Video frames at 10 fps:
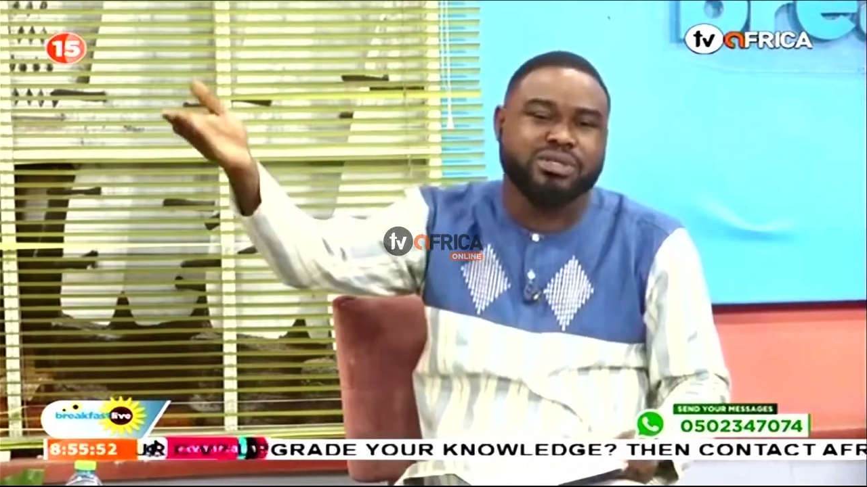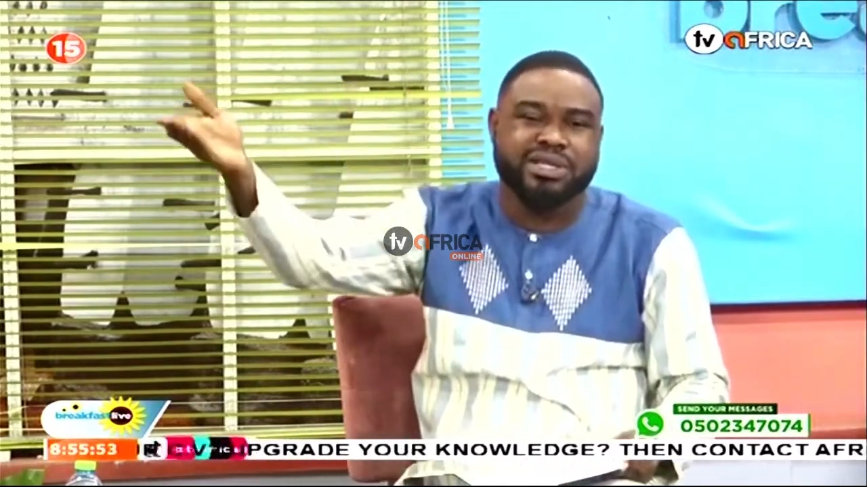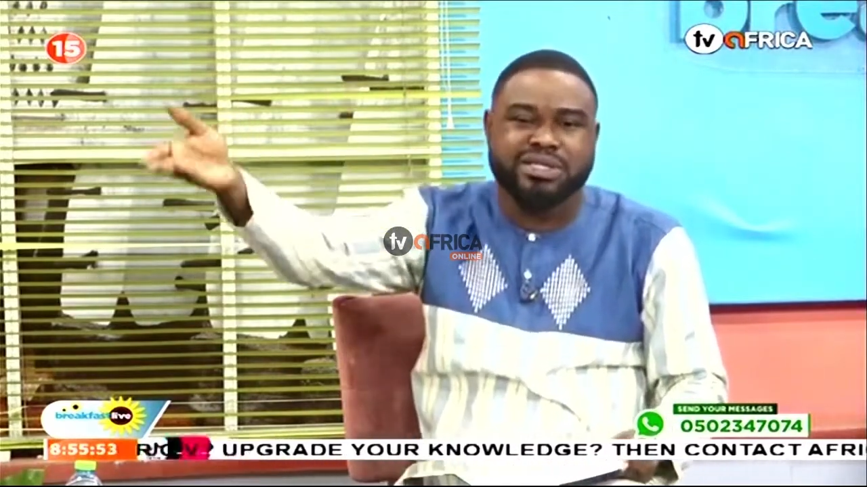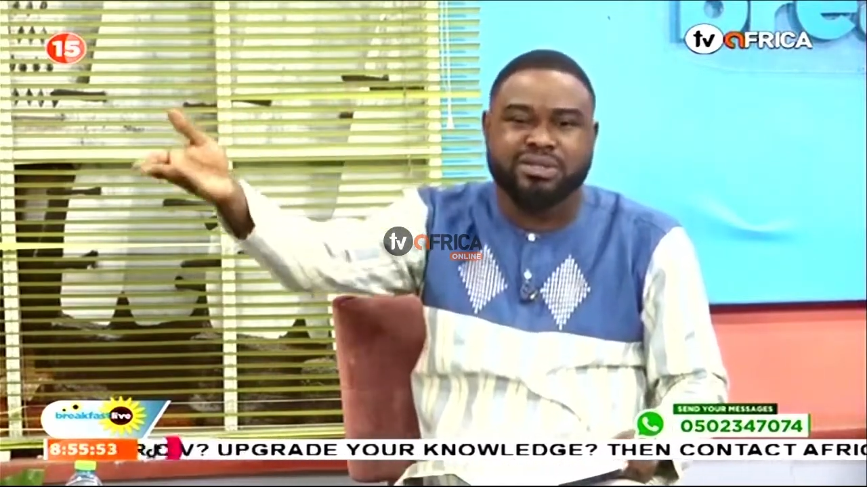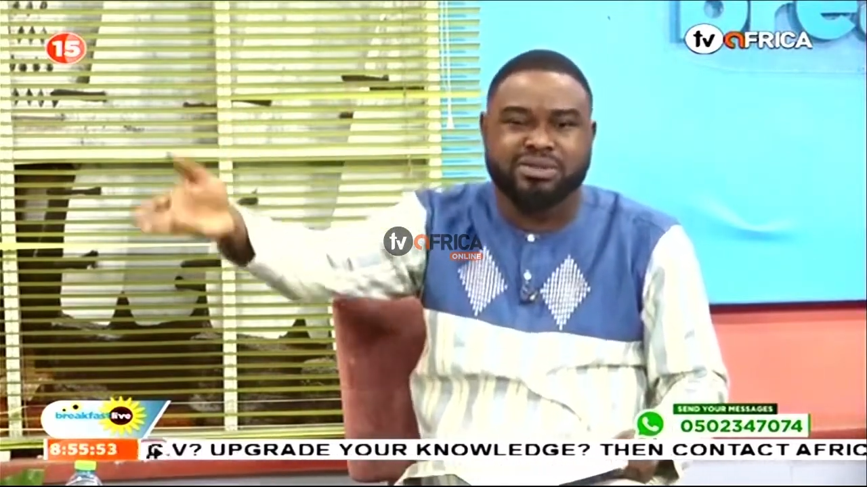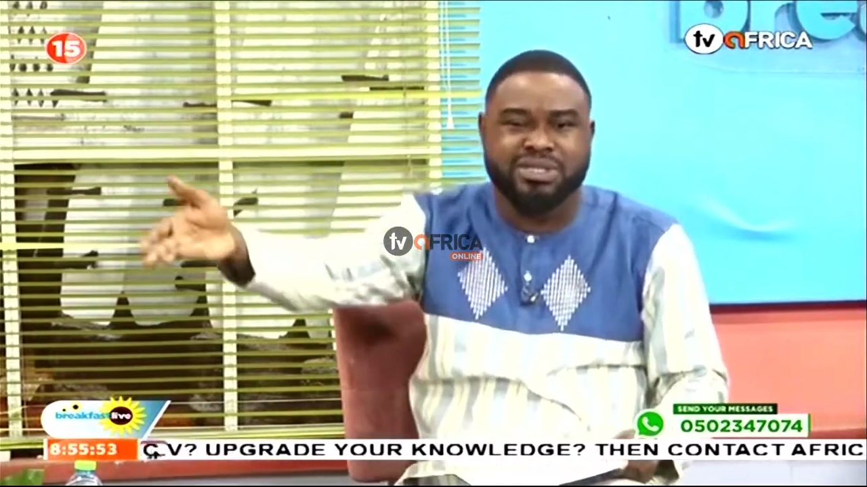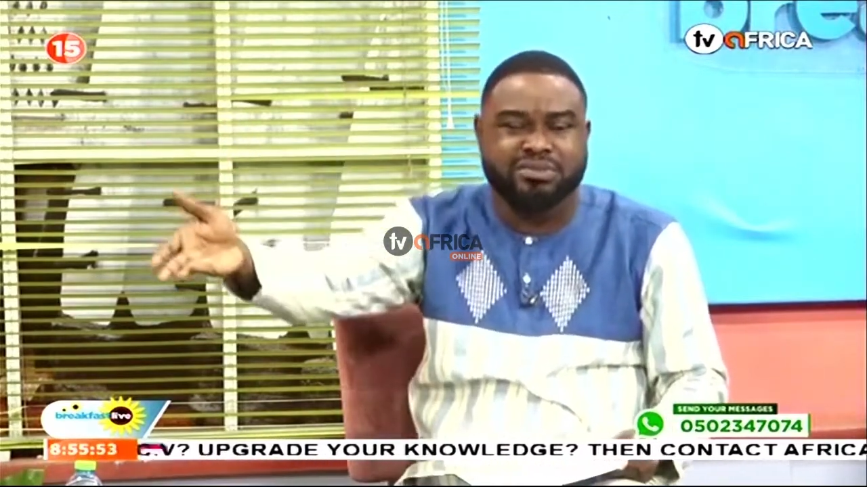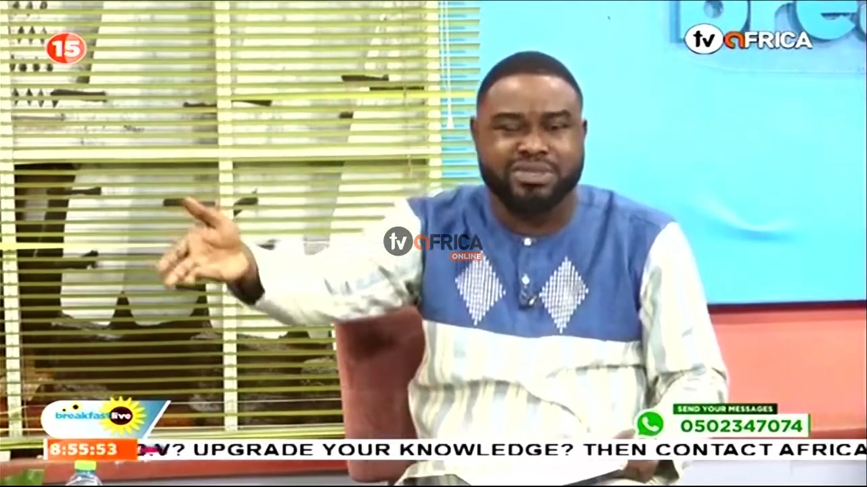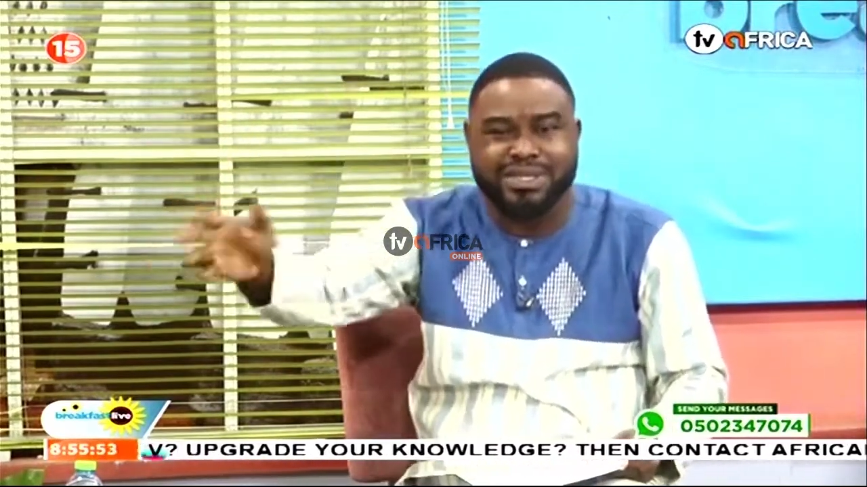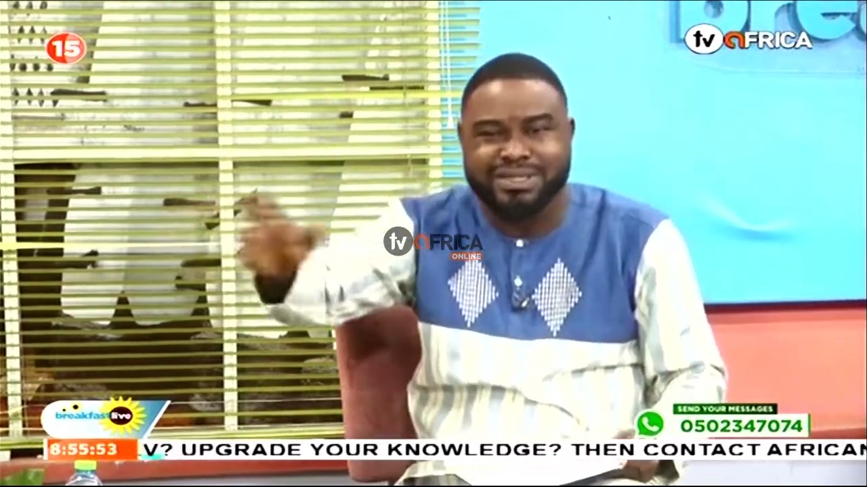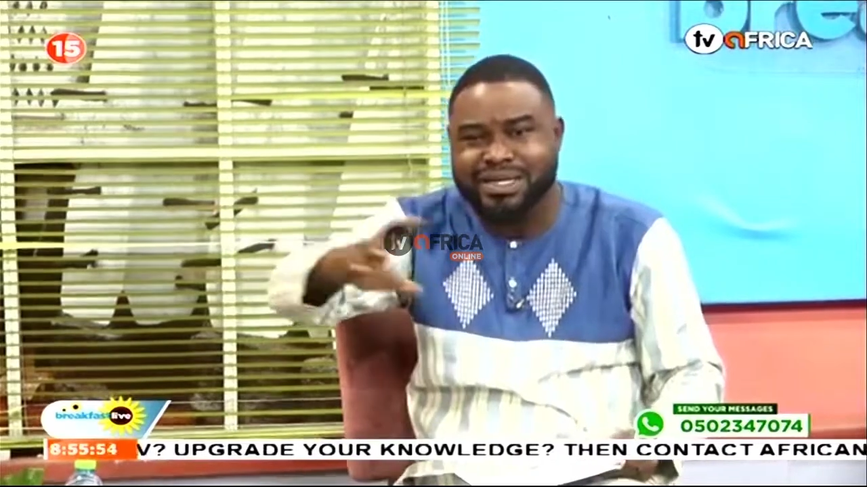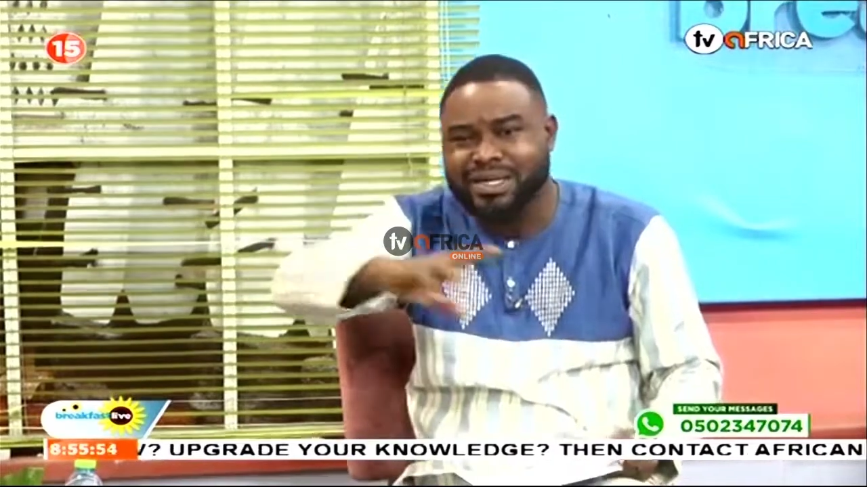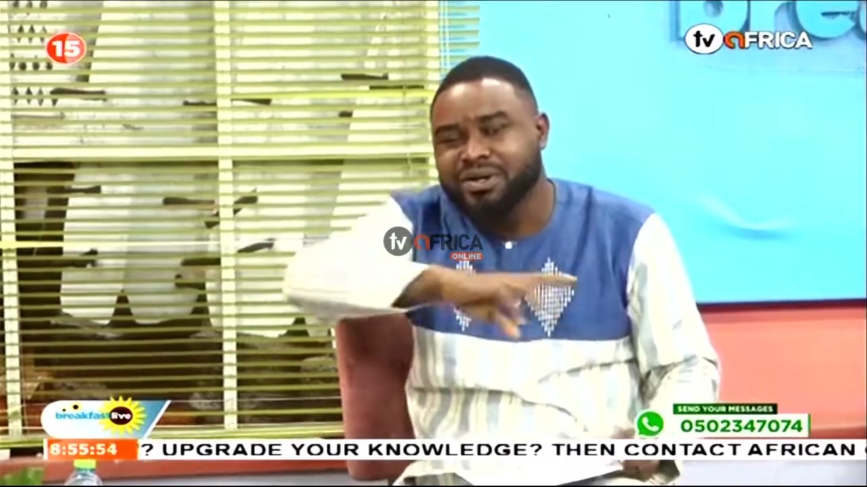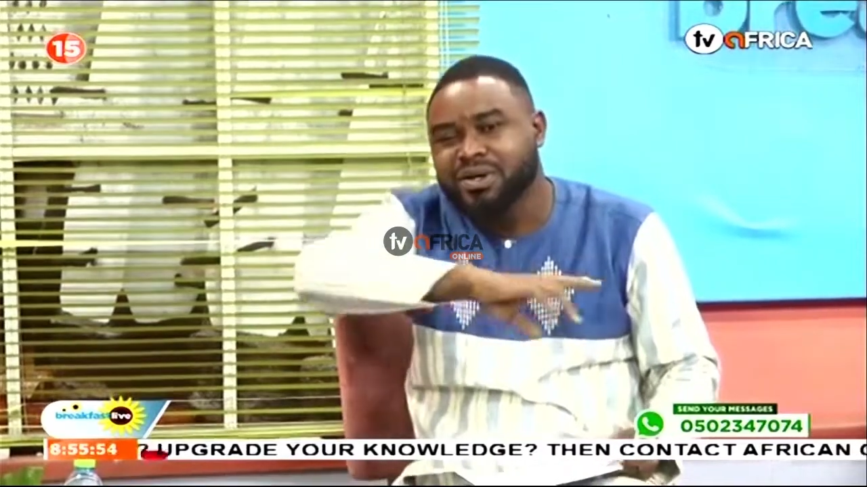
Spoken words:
little teams yesterday,